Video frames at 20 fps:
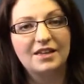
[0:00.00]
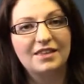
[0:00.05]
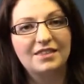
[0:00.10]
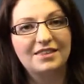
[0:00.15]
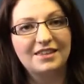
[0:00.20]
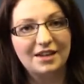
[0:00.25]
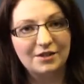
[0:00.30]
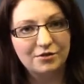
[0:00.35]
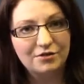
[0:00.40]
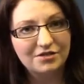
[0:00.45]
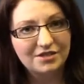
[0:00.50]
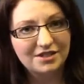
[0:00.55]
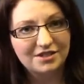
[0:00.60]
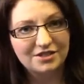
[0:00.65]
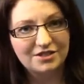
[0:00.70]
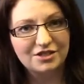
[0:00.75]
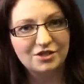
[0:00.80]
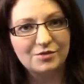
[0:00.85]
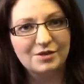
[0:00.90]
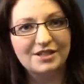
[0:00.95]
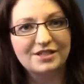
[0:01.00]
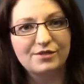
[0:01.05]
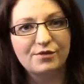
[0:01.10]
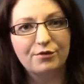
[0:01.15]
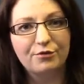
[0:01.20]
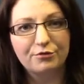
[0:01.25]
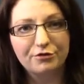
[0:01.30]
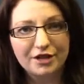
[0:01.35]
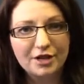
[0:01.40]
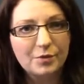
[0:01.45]
The other thing to do is
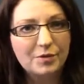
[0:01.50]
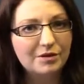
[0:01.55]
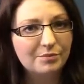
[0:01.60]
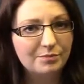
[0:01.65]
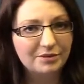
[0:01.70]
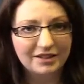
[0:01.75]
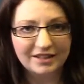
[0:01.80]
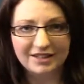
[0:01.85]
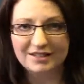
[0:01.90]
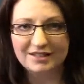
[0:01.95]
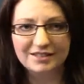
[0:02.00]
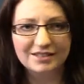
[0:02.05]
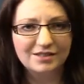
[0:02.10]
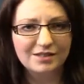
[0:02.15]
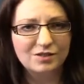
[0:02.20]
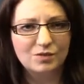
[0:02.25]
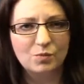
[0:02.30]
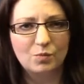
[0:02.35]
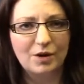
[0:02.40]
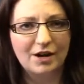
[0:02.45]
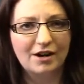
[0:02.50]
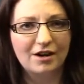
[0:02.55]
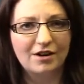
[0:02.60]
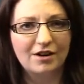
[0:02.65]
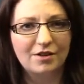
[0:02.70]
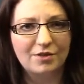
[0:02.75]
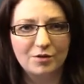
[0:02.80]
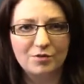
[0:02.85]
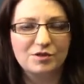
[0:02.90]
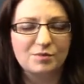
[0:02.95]
frequent places
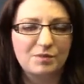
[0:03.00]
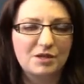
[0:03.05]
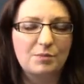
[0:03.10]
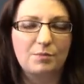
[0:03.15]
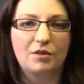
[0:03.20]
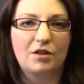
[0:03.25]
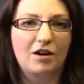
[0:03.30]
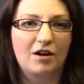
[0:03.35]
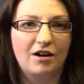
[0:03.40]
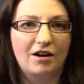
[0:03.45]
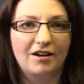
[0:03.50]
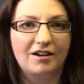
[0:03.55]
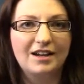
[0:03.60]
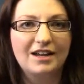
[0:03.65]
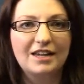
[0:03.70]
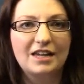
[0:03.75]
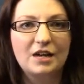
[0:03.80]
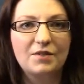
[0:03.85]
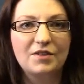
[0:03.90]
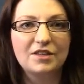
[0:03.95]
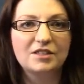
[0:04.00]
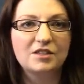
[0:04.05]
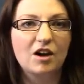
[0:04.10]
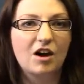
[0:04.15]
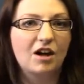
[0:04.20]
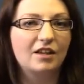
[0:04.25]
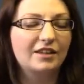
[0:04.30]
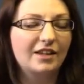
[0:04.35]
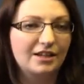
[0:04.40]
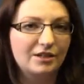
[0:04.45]
where those people are. If it's
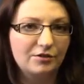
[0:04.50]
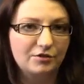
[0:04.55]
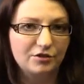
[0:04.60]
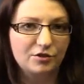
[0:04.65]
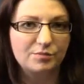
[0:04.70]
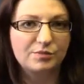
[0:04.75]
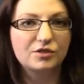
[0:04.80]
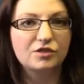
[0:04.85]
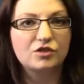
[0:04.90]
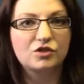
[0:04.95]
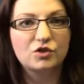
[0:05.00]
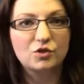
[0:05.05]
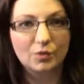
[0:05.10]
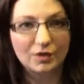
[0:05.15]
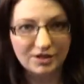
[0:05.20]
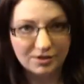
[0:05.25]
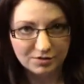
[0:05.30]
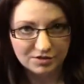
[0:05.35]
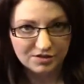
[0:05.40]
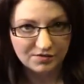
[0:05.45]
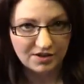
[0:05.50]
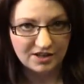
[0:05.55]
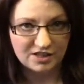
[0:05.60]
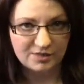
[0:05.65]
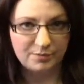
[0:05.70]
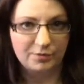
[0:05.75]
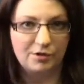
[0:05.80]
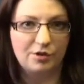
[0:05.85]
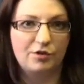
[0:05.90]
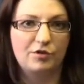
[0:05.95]
online groups, join those
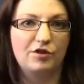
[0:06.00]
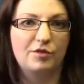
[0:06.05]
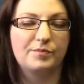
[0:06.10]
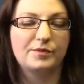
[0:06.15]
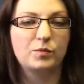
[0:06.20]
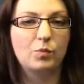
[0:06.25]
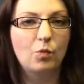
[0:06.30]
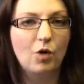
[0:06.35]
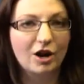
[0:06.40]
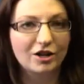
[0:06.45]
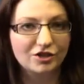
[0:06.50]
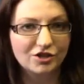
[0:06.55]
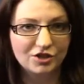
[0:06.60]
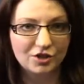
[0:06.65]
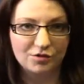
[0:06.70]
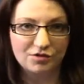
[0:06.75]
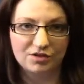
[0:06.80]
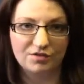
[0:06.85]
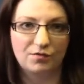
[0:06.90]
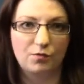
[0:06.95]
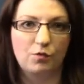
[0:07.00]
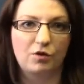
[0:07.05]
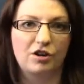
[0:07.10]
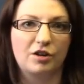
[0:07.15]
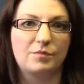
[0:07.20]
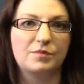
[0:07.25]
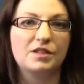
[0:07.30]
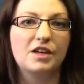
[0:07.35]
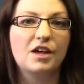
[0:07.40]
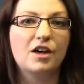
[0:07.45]
Facebook groups, watch those
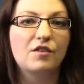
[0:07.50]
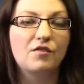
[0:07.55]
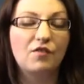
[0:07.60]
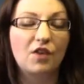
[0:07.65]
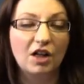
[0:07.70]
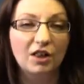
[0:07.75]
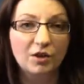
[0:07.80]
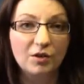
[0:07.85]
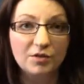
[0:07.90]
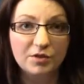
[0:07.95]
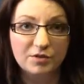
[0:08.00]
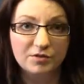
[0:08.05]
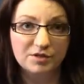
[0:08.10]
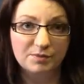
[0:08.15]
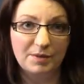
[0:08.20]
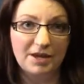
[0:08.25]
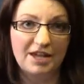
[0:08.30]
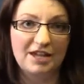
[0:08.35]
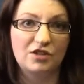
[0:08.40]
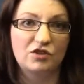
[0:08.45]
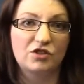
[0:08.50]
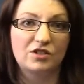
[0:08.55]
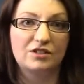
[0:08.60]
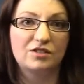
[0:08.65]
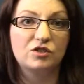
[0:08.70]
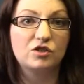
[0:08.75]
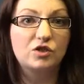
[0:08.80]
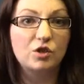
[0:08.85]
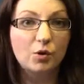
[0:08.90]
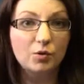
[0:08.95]
forums, follow those
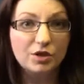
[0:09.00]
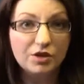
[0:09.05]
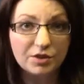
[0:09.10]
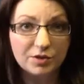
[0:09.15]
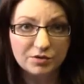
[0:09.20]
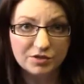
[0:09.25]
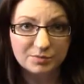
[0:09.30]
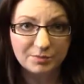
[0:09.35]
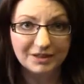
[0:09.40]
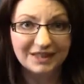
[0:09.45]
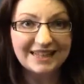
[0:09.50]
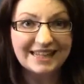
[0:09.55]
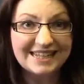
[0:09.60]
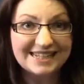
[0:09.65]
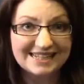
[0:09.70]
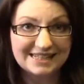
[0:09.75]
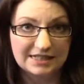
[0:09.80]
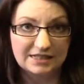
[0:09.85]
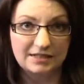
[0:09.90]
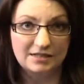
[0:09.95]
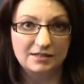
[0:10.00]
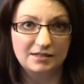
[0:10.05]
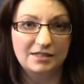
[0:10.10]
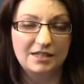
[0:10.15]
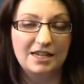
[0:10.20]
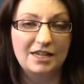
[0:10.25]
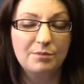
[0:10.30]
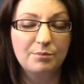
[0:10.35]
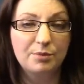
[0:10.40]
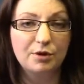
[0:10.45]
pages, go to those places
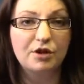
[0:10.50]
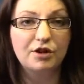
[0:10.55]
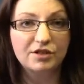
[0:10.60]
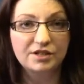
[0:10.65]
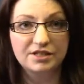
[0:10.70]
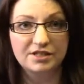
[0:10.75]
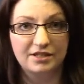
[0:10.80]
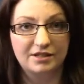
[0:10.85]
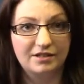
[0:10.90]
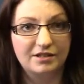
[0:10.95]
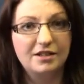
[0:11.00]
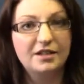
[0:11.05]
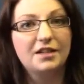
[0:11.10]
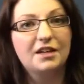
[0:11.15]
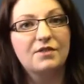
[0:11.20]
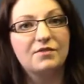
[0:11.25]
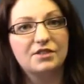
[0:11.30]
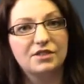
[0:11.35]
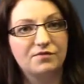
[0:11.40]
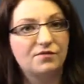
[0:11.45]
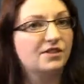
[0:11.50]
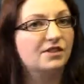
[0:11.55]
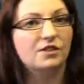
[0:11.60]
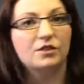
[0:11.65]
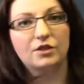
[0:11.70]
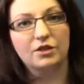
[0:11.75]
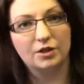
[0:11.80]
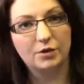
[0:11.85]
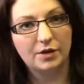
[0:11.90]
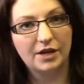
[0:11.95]
in person if it's a
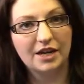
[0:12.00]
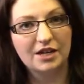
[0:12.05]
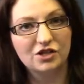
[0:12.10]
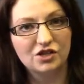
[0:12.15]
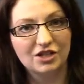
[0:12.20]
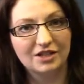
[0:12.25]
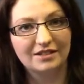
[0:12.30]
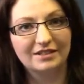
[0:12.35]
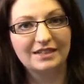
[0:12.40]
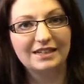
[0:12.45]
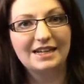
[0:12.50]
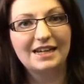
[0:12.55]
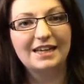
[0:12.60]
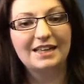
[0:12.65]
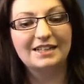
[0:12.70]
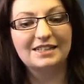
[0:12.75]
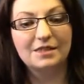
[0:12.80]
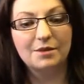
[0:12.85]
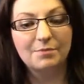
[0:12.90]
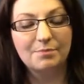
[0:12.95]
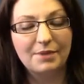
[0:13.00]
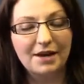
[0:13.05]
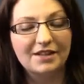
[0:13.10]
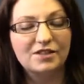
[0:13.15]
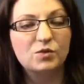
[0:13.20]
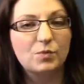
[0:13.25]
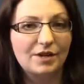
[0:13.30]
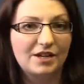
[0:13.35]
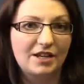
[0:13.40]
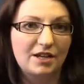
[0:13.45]
physical location. That's the
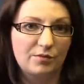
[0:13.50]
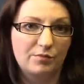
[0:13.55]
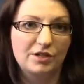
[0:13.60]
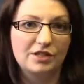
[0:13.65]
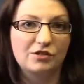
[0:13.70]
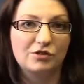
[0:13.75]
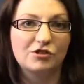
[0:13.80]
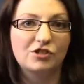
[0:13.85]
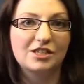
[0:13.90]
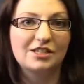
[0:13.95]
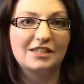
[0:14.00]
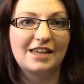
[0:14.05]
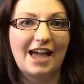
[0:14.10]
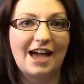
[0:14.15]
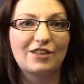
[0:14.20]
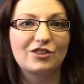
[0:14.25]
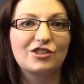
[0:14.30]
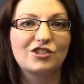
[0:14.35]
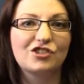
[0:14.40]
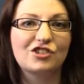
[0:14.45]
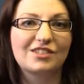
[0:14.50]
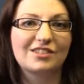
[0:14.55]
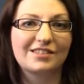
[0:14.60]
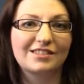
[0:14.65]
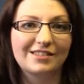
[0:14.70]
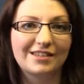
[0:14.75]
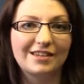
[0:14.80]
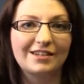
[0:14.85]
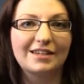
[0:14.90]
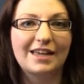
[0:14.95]
best way to get research, is to actually just
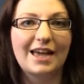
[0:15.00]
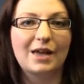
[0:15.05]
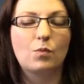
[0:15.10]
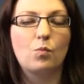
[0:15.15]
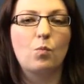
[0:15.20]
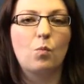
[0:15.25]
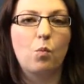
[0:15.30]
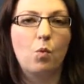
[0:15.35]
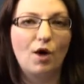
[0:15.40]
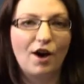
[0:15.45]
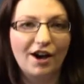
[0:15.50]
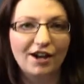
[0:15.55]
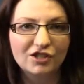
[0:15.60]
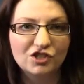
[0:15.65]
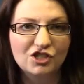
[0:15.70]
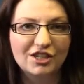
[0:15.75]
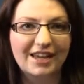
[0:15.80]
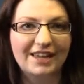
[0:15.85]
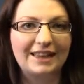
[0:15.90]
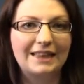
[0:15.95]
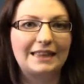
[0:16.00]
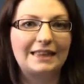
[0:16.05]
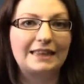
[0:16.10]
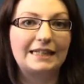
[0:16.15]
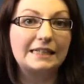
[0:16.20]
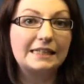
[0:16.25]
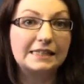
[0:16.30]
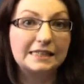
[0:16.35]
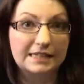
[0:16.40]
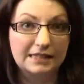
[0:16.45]
sit and watch and
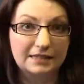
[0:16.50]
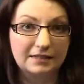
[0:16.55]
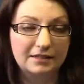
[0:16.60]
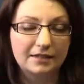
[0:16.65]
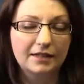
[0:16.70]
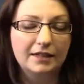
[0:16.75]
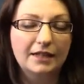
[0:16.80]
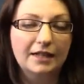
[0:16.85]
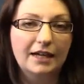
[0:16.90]
listen.